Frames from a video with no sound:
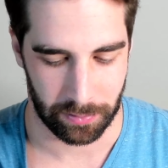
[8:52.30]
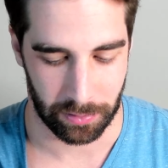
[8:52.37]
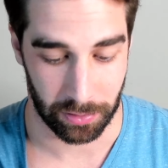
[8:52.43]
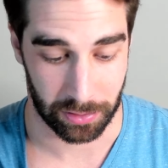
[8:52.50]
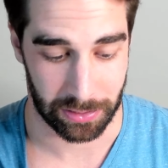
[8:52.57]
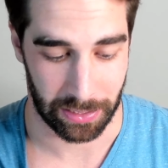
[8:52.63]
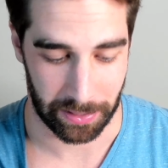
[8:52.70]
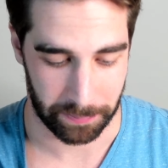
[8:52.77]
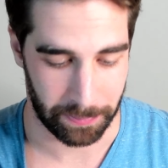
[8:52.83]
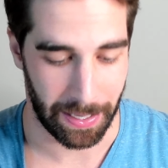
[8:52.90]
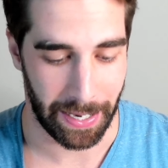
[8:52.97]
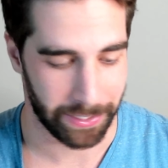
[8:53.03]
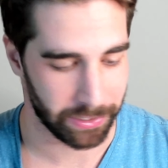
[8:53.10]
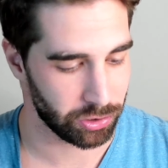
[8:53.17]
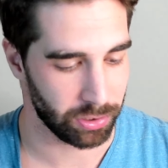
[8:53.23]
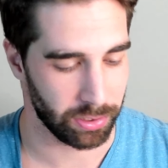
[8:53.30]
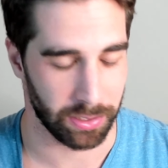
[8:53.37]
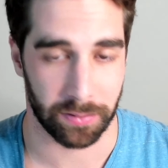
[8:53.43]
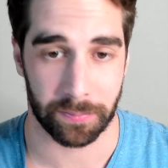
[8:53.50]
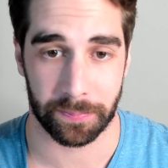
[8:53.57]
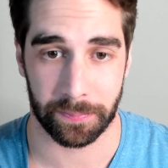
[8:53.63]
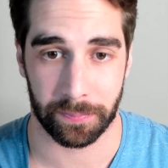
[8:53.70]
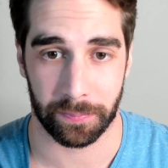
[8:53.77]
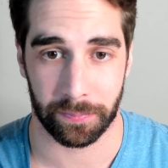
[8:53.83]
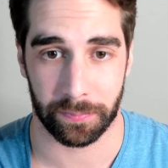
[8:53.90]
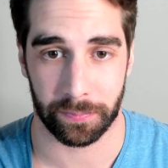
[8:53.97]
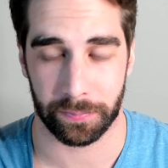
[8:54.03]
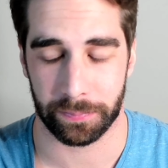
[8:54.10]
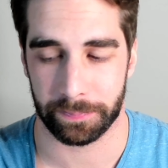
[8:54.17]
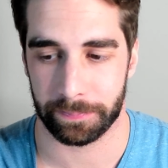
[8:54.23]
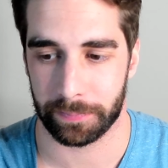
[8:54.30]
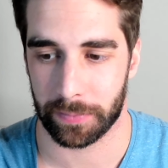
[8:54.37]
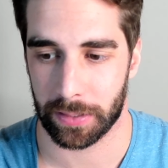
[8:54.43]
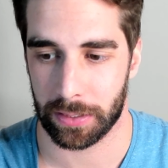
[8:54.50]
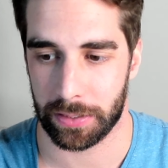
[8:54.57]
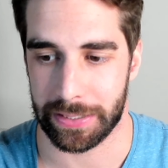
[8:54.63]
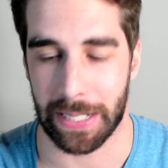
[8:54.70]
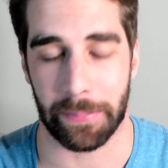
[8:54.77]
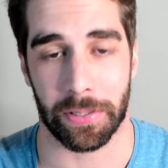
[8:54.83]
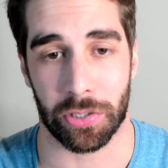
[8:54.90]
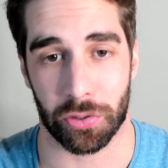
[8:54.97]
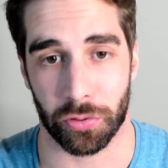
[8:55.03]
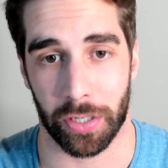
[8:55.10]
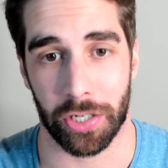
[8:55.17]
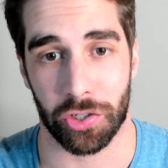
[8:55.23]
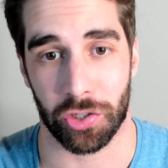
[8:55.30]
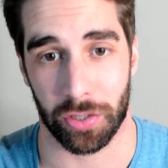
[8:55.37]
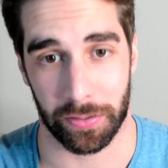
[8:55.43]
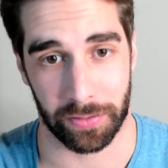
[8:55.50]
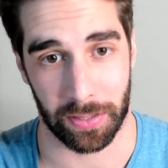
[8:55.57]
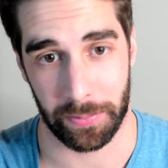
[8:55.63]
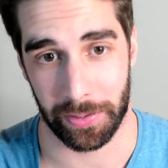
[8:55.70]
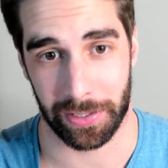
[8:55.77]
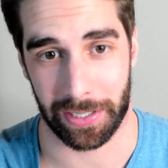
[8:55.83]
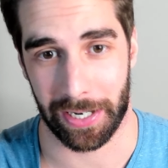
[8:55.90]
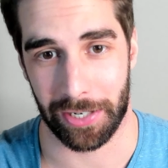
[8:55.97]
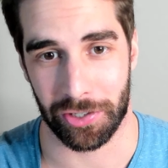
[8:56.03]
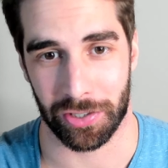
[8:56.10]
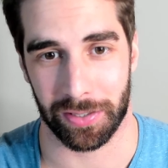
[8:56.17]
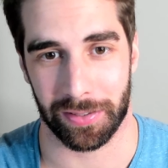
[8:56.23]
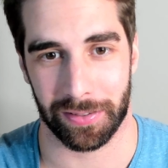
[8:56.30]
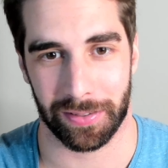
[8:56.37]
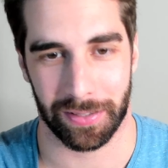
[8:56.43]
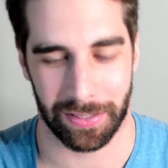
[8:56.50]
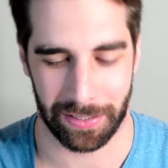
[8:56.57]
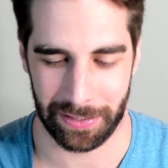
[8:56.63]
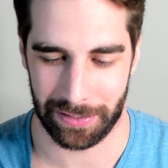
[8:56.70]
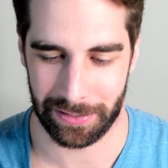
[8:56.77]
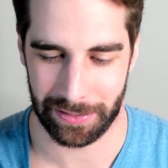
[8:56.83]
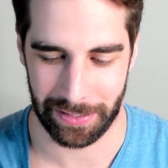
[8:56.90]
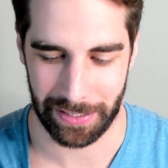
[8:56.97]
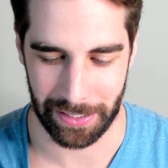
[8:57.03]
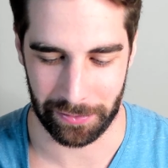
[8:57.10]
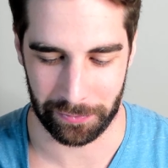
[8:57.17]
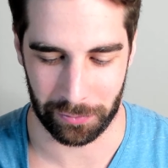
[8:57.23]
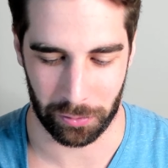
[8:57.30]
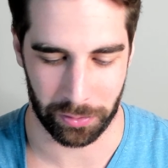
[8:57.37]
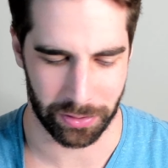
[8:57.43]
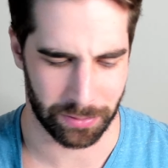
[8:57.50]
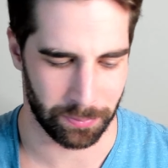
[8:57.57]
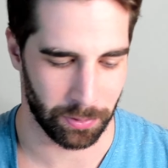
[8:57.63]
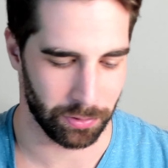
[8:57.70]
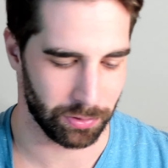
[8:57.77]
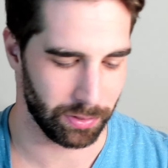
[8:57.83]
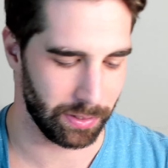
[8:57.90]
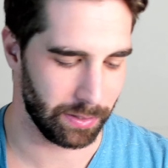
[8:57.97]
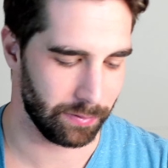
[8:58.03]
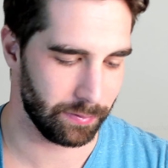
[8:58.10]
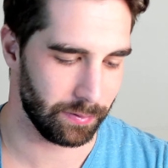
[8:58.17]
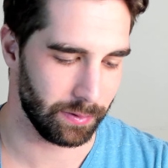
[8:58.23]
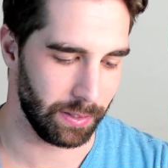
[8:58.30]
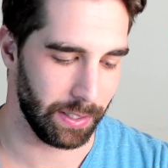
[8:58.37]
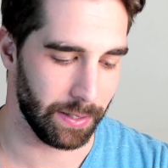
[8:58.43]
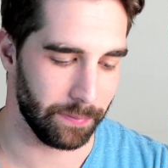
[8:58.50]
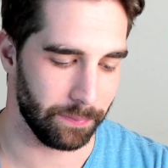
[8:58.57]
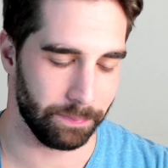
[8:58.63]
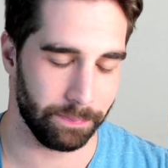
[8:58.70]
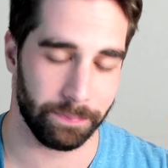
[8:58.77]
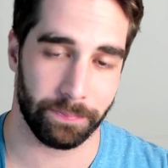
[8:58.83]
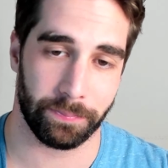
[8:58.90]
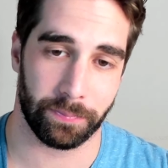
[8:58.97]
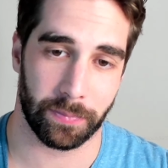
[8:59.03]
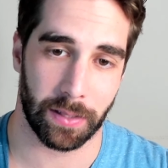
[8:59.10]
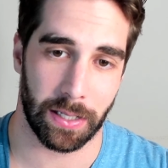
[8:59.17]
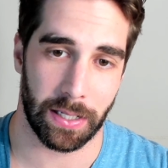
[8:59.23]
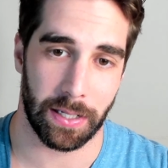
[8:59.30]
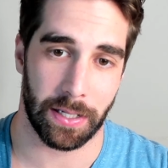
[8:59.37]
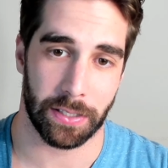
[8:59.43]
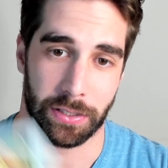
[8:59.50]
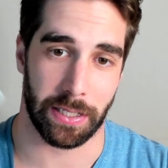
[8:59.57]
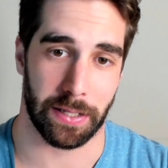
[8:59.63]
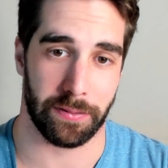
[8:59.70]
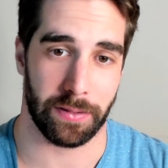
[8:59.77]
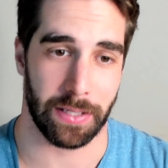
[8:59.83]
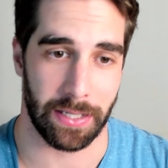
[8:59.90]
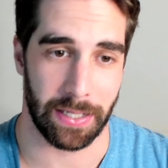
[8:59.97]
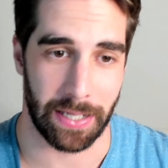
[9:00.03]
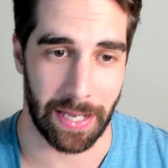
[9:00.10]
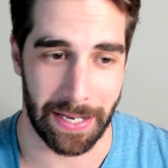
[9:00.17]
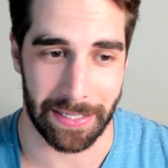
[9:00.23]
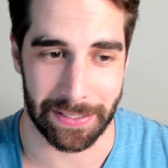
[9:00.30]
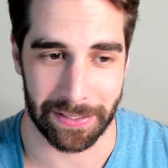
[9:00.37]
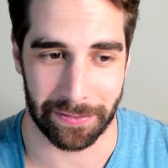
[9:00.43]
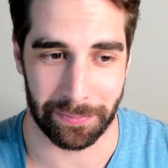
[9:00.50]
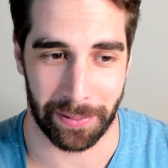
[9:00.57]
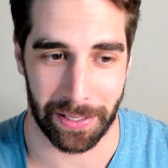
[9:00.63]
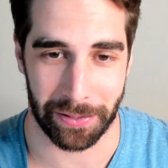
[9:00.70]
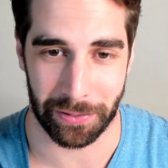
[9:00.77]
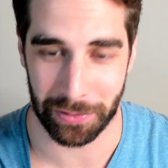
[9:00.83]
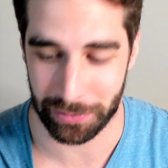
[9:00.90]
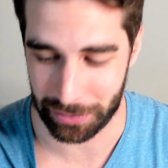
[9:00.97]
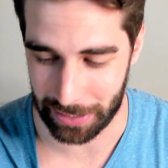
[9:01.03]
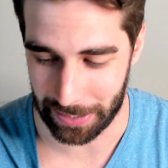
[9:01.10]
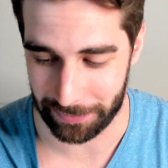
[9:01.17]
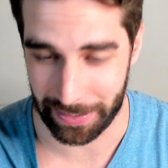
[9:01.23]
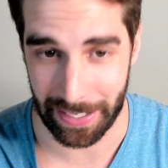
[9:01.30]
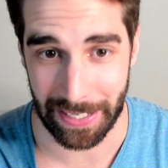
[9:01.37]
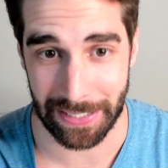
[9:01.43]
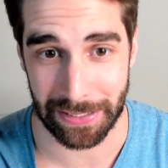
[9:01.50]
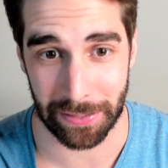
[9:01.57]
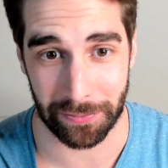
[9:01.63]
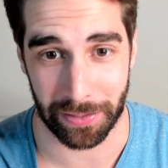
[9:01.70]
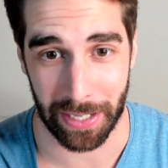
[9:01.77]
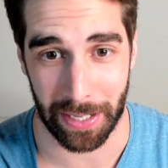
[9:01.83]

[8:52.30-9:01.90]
looks like passionate demonstration of communication in and for this person. Yeah. So you have the Ace of Pentacles, you have the Ace of